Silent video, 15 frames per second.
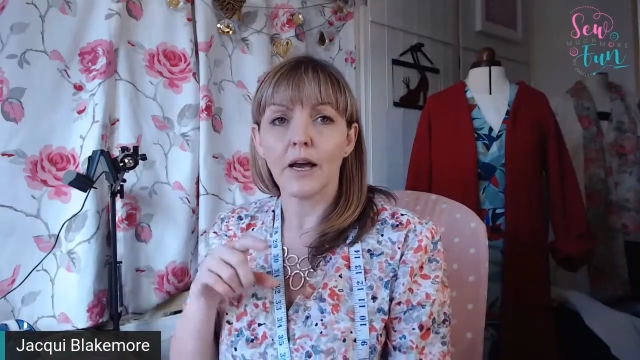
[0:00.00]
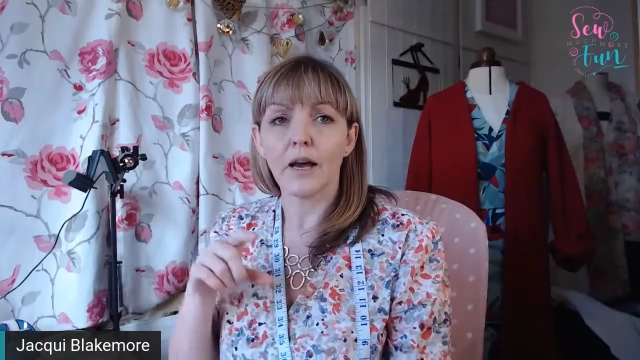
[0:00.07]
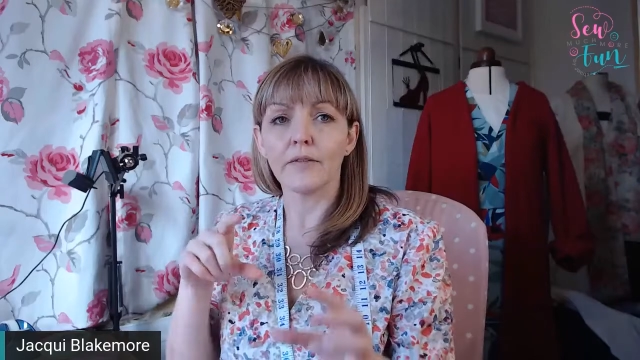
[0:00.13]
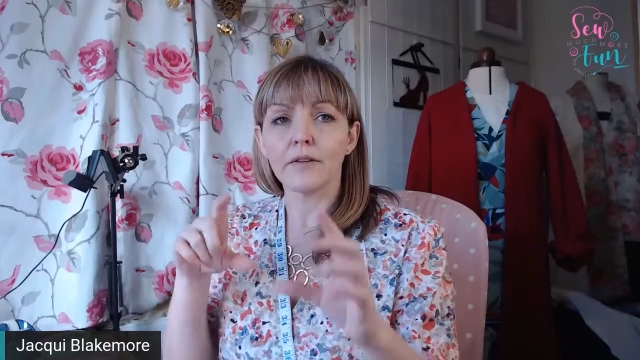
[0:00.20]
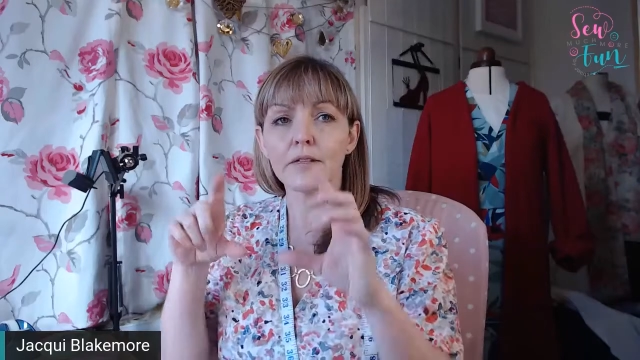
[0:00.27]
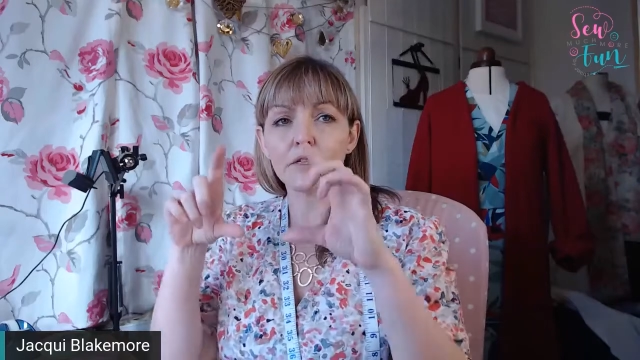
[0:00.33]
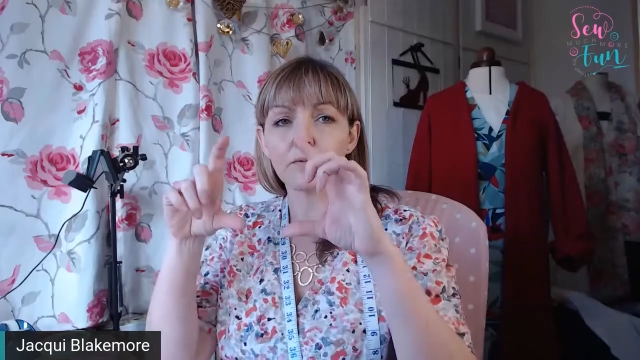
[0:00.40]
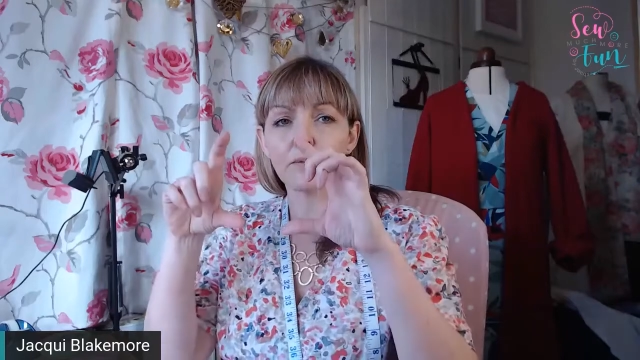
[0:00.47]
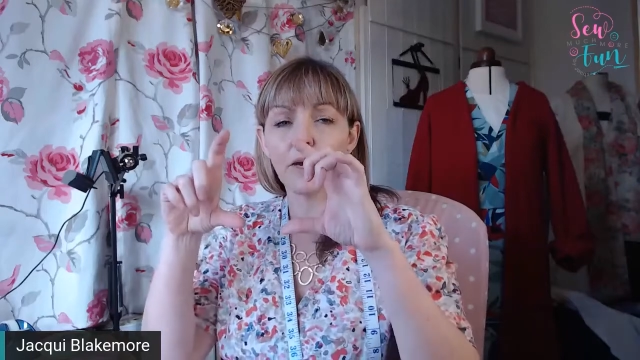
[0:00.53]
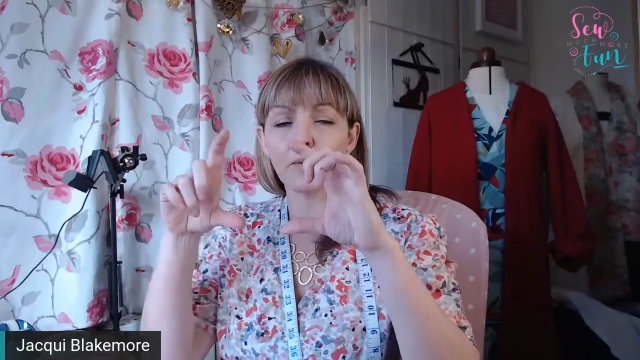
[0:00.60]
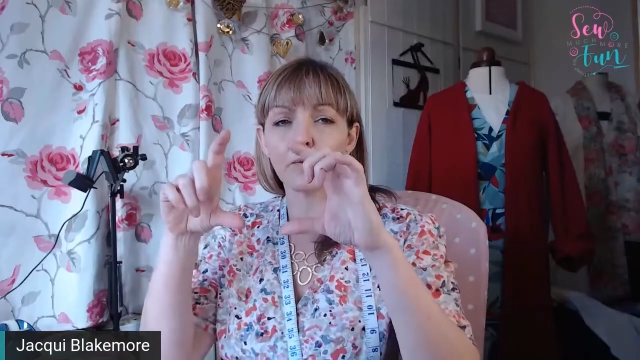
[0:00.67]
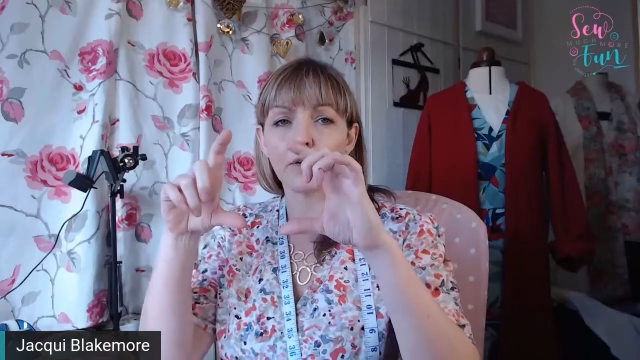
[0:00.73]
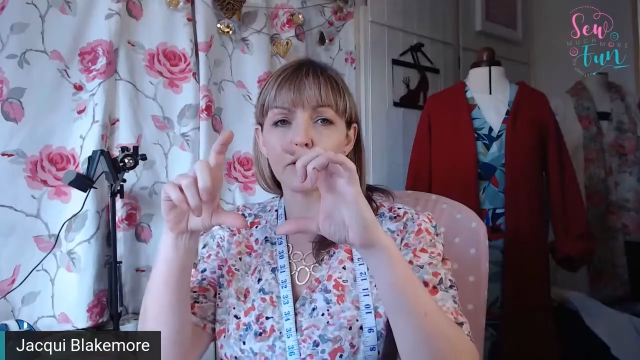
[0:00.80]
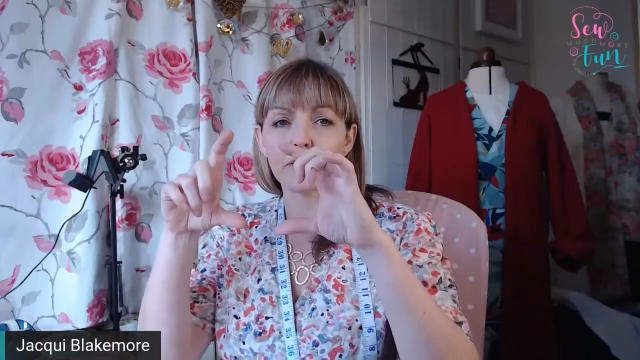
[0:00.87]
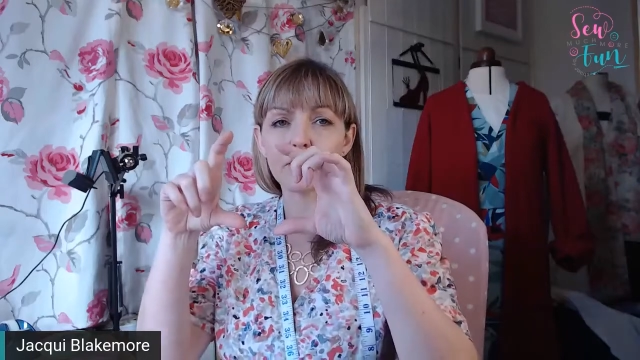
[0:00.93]
and this is where
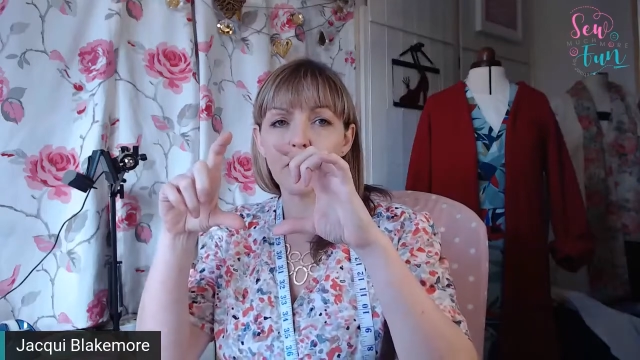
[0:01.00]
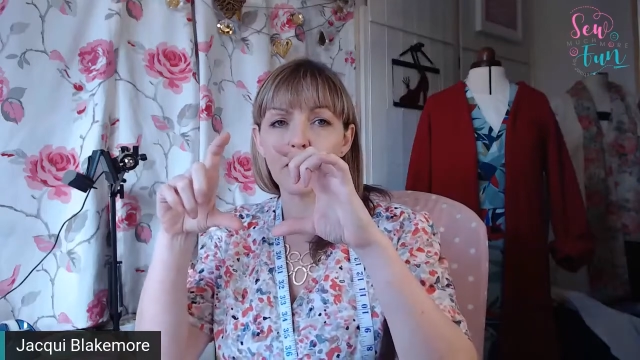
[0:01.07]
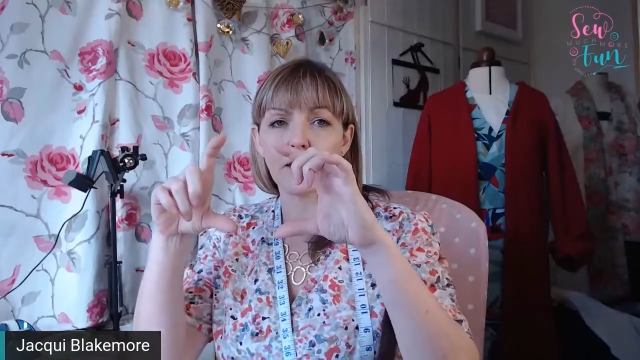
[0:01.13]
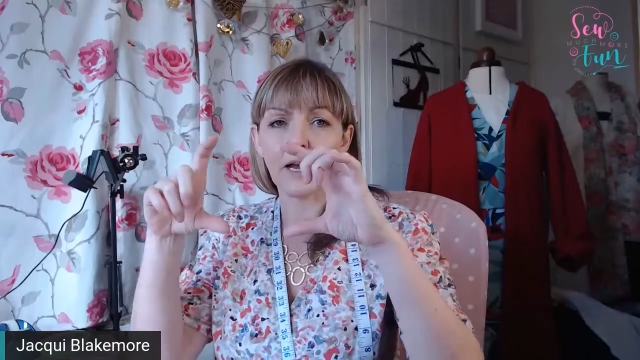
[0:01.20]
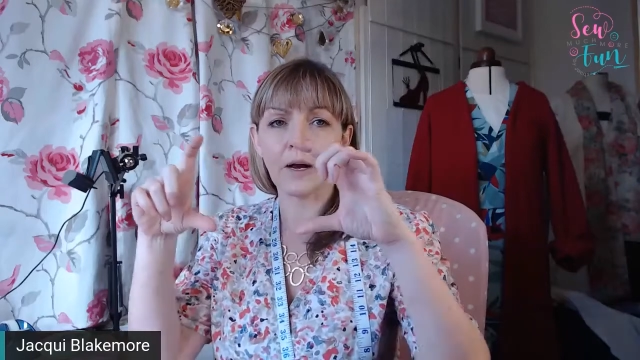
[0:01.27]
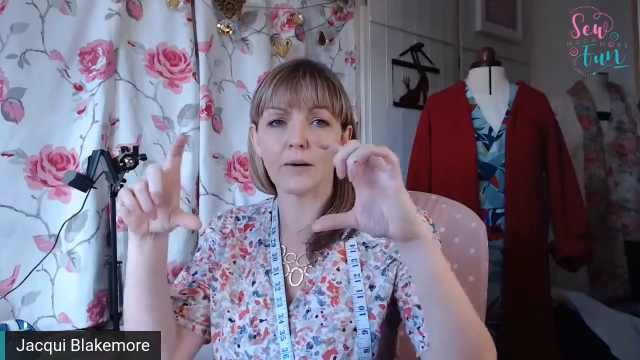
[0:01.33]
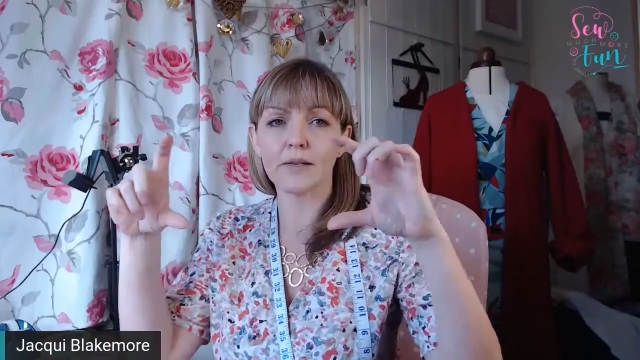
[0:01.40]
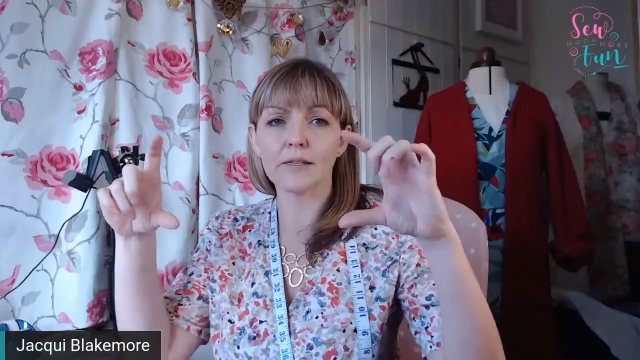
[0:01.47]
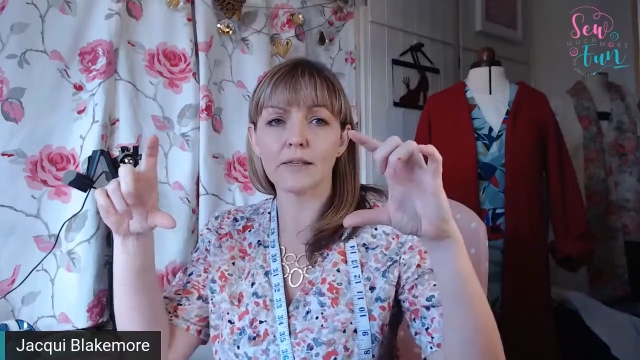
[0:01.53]
we're going to take out a